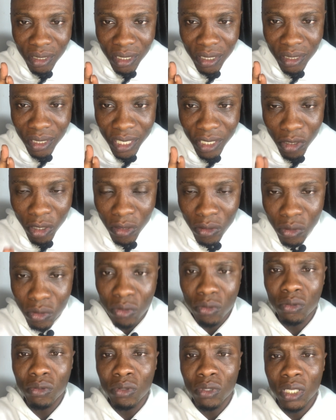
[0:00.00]
they don't
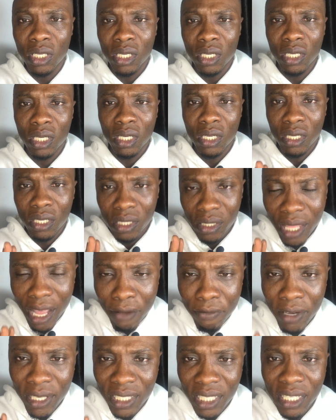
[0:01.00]
do that
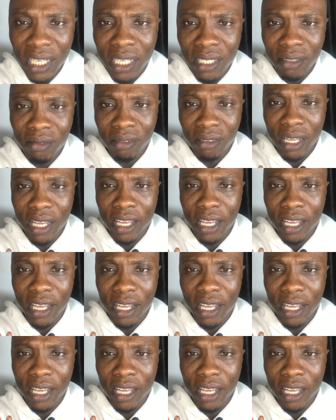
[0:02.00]
vaginal